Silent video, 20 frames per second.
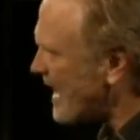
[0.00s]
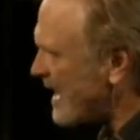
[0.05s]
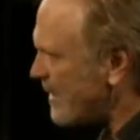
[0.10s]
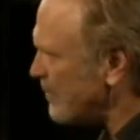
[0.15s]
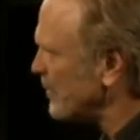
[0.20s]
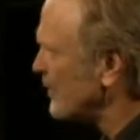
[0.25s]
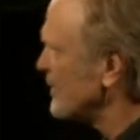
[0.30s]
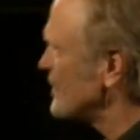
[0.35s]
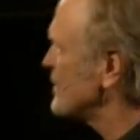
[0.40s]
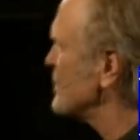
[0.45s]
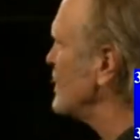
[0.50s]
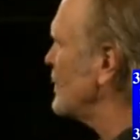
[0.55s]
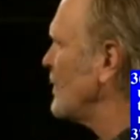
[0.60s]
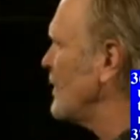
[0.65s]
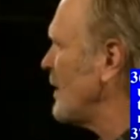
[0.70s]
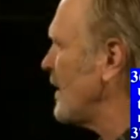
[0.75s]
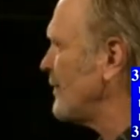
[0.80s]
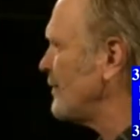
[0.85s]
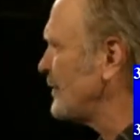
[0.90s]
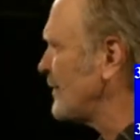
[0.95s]
robbers
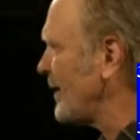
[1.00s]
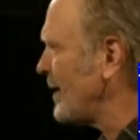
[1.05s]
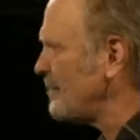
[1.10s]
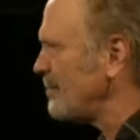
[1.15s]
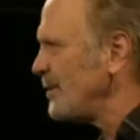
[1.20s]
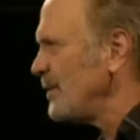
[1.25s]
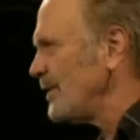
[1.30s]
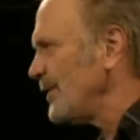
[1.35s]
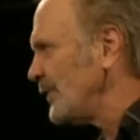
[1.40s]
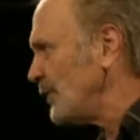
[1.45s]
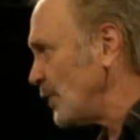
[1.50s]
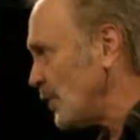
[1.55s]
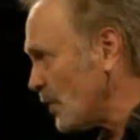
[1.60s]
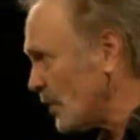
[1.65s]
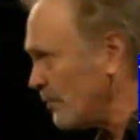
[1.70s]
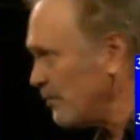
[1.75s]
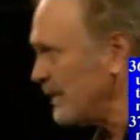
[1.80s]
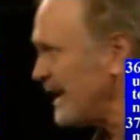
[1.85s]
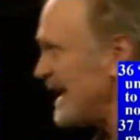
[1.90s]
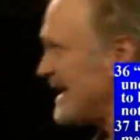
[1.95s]
nor of temples
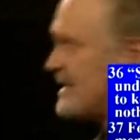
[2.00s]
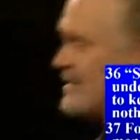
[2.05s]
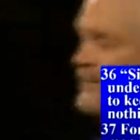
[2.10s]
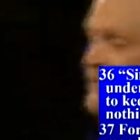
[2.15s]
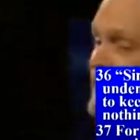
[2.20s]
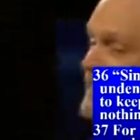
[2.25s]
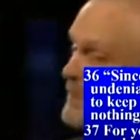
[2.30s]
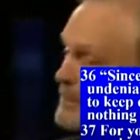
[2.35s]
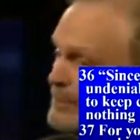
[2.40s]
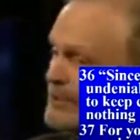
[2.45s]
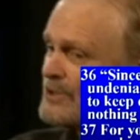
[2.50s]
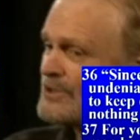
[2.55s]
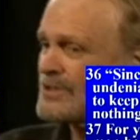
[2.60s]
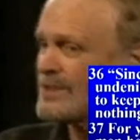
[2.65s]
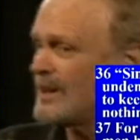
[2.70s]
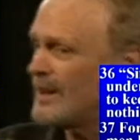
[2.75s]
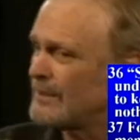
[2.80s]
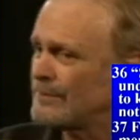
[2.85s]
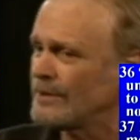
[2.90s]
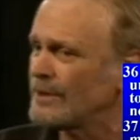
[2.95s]
nor
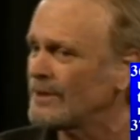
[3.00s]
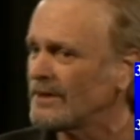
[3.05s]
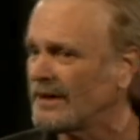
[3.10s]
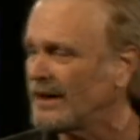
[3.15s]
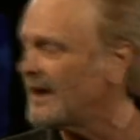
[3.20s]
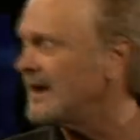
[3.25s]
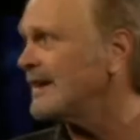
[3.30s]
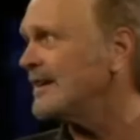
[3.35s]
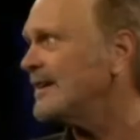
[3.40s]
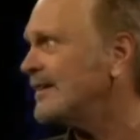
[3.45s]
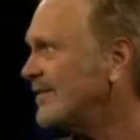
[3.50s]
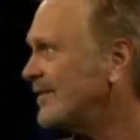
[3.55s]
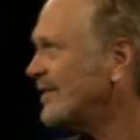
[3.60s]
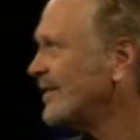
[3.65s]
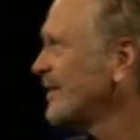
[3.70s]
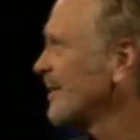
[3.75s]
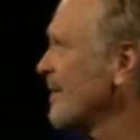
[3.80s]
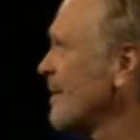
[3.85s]
blasphemers of our goddess.